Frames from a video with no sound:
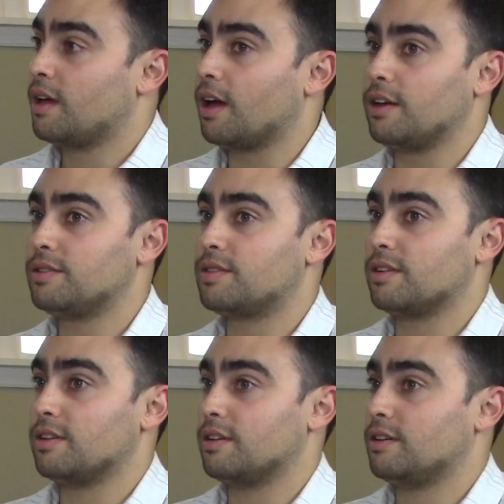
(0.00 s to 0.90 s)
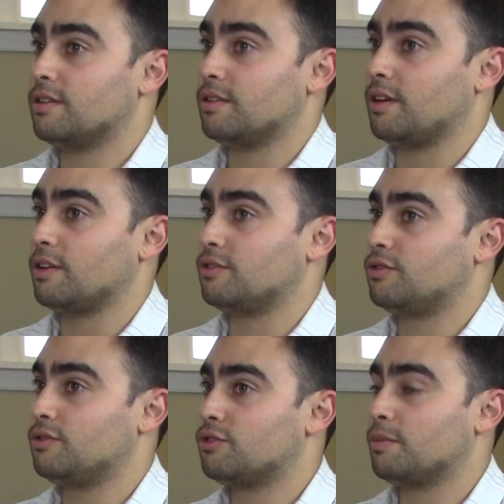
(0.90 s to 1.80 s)
Is there a
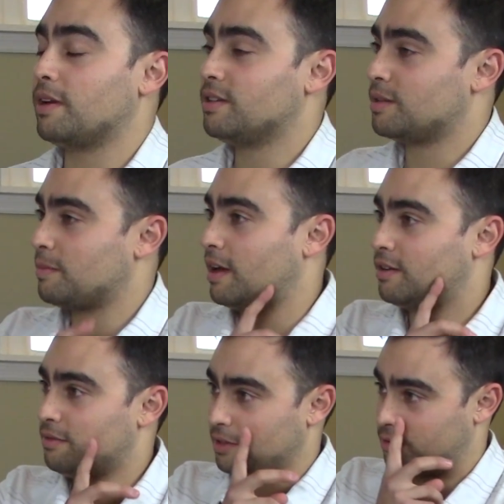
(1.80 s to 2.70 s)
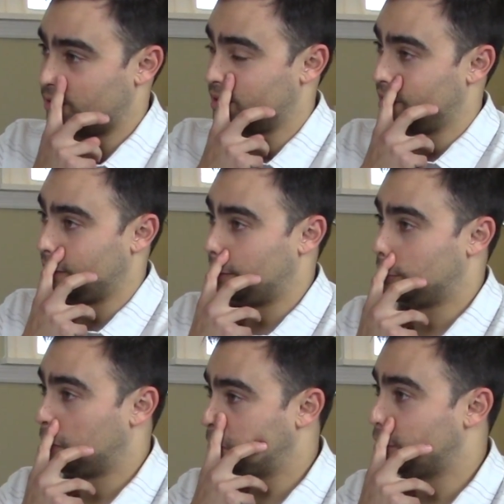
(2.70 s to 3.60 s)
tremendous amount of interest in the
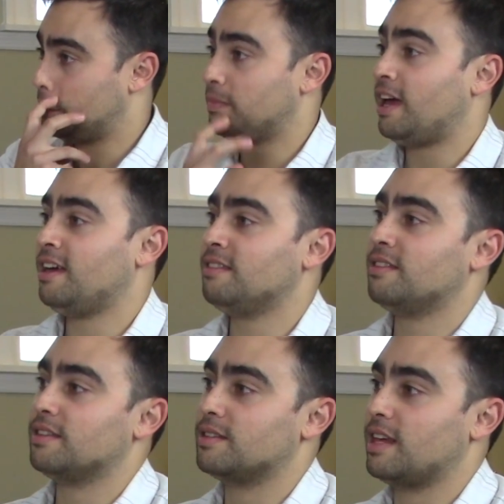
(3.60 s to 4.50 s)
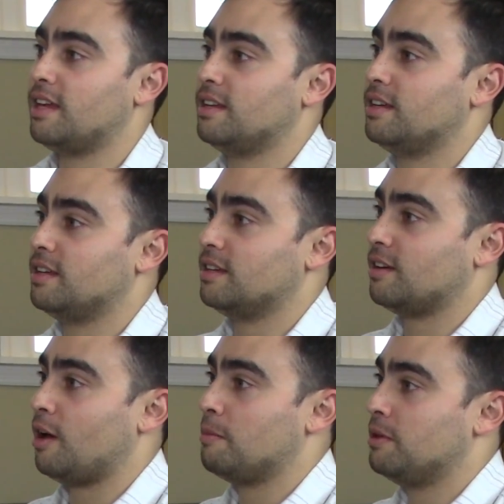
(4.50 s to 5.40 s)
internship path? Is that a
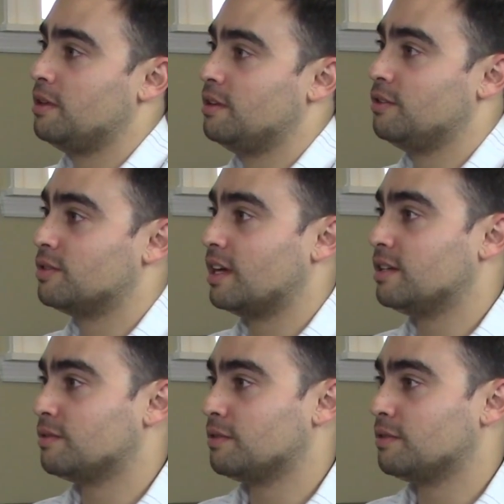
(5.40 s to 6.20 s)
common use case